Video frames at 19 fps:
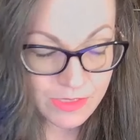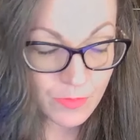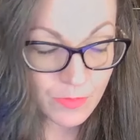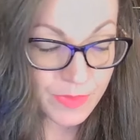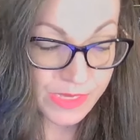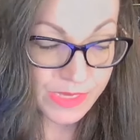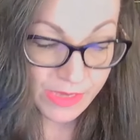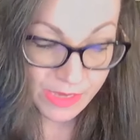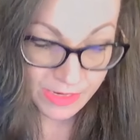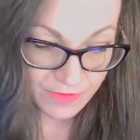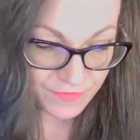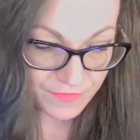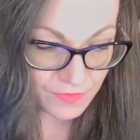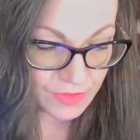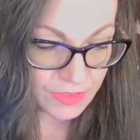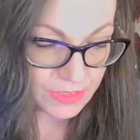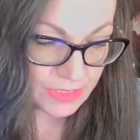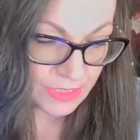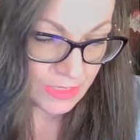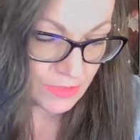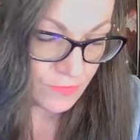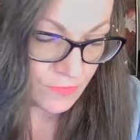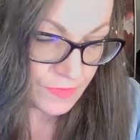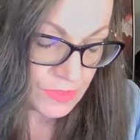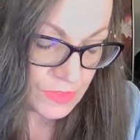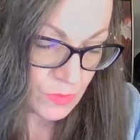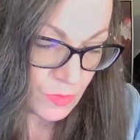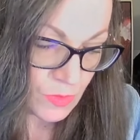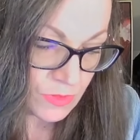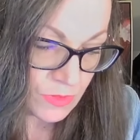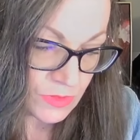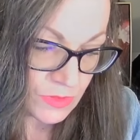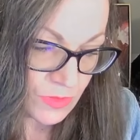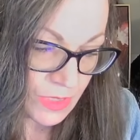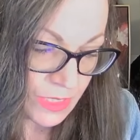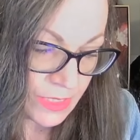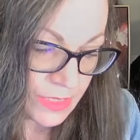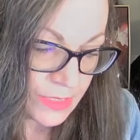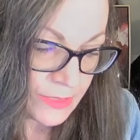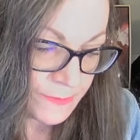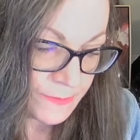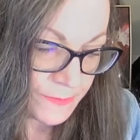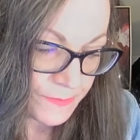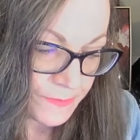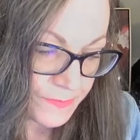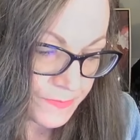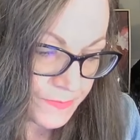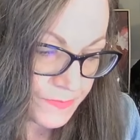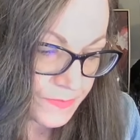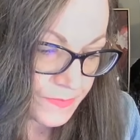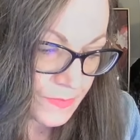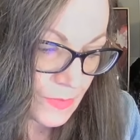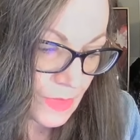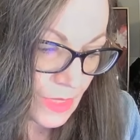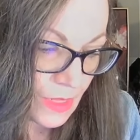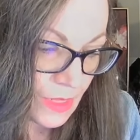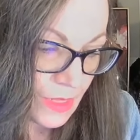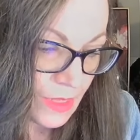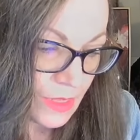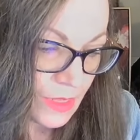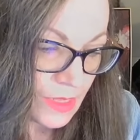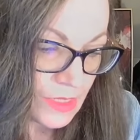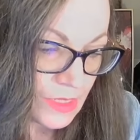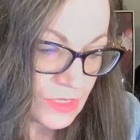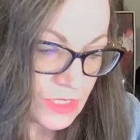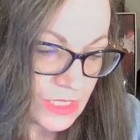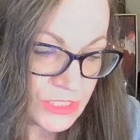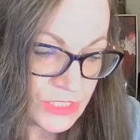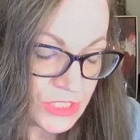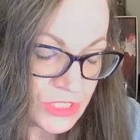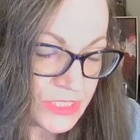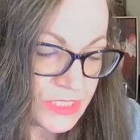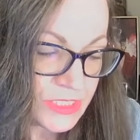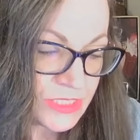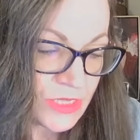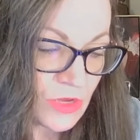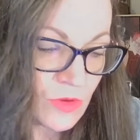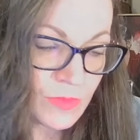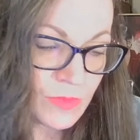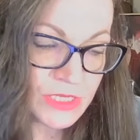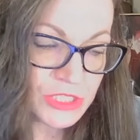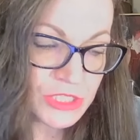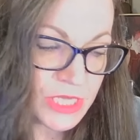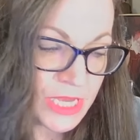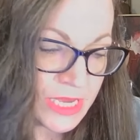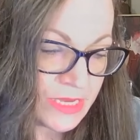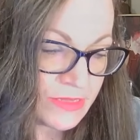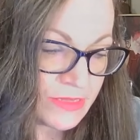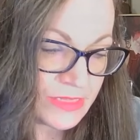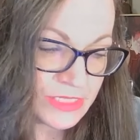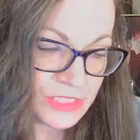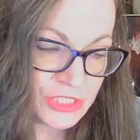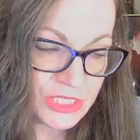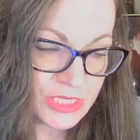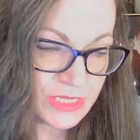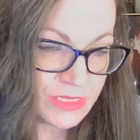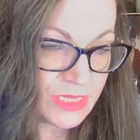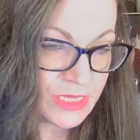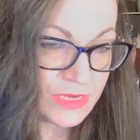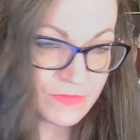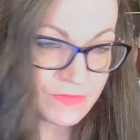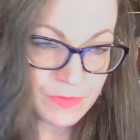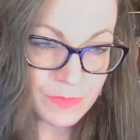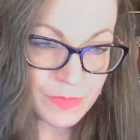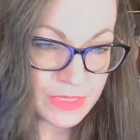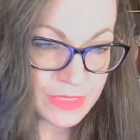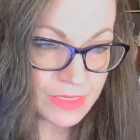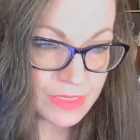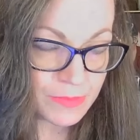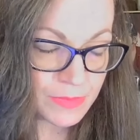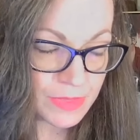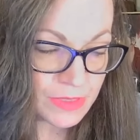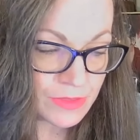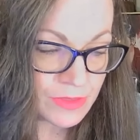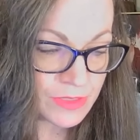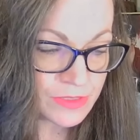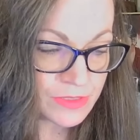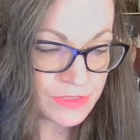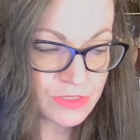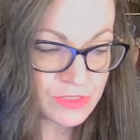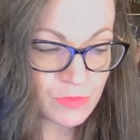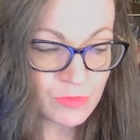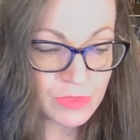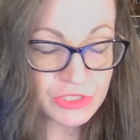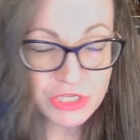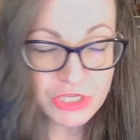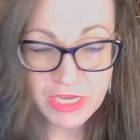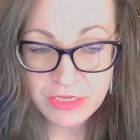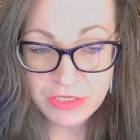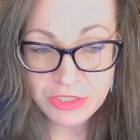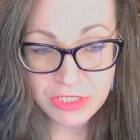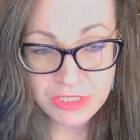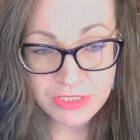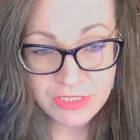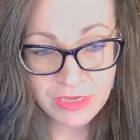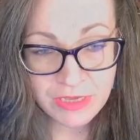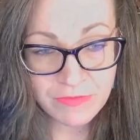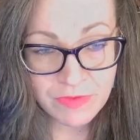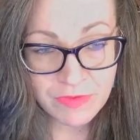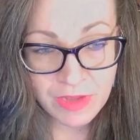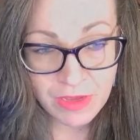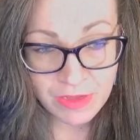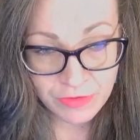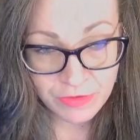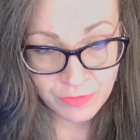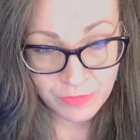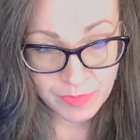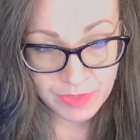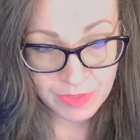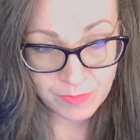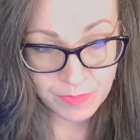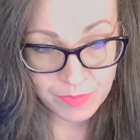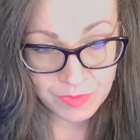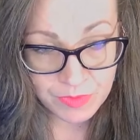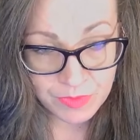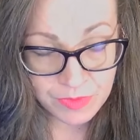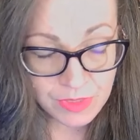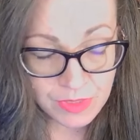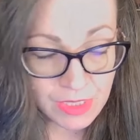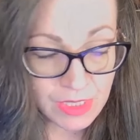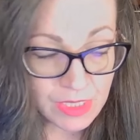So be careful in the Elvis world, okay? It's just so much hate that she had given Mindy Miller, so much hate she's given other people.